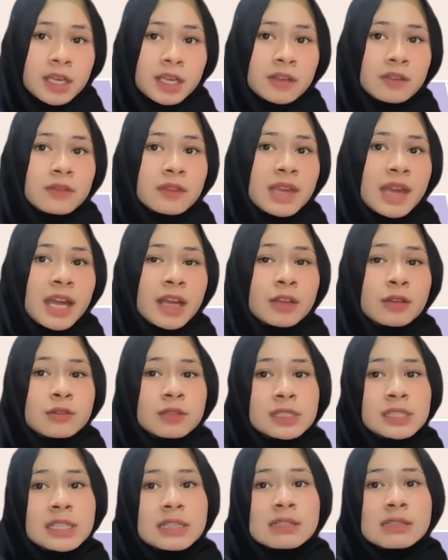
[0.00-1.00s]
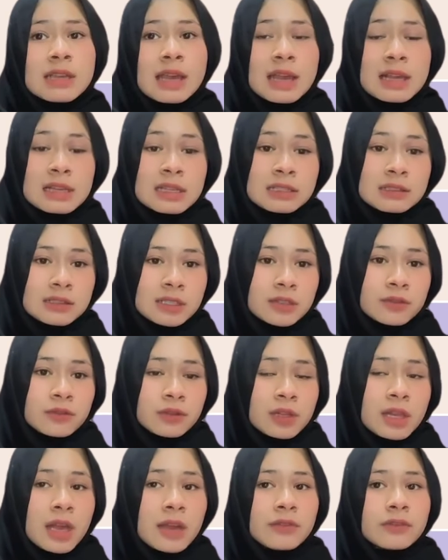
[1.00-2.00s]
if they are using the electric
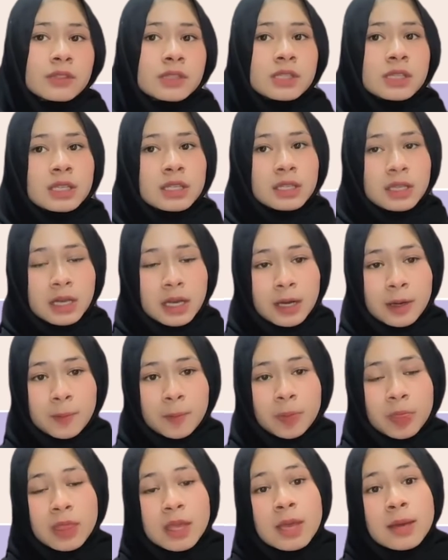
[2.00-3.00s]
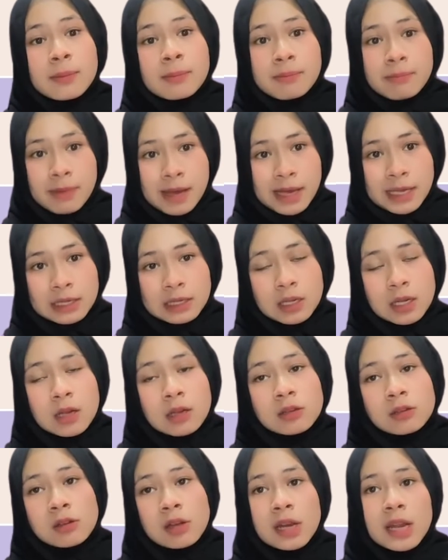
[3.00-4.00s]
fuel-efficient car? But
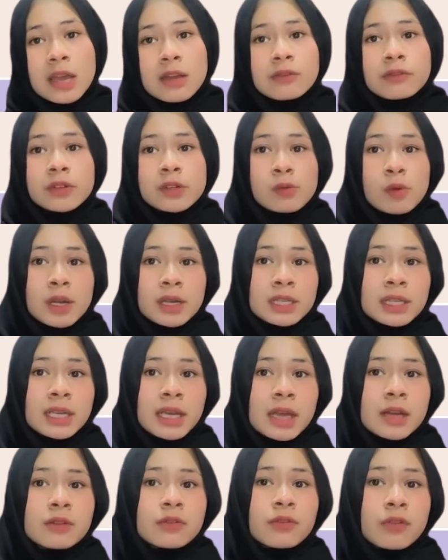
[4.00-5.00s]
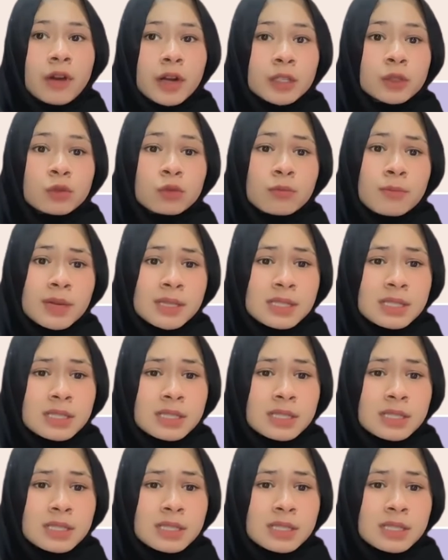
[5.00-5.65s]
not everyone can afford to